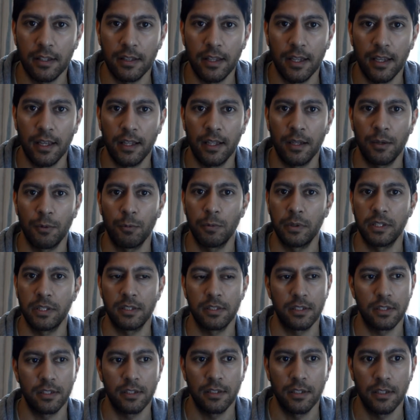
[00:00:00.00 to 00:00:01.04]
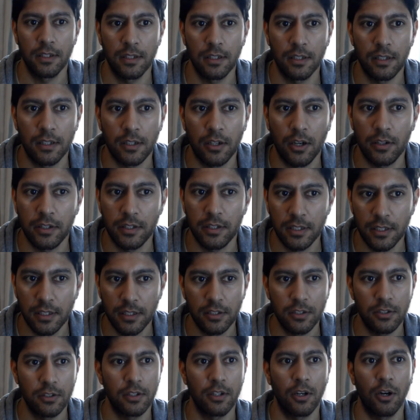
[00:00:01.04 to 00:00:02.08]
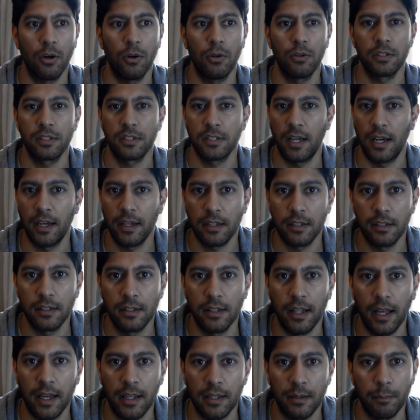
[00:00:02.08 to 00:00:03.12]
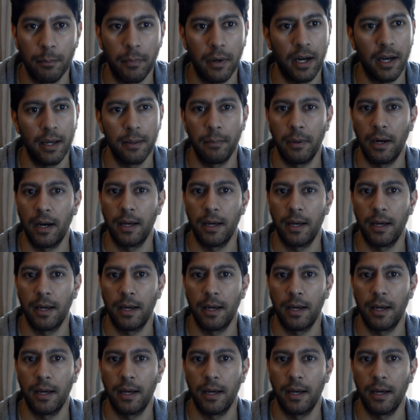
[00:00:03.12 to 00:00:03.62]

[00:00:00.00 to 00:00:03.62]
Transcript: then we still continue the whole cycle and buy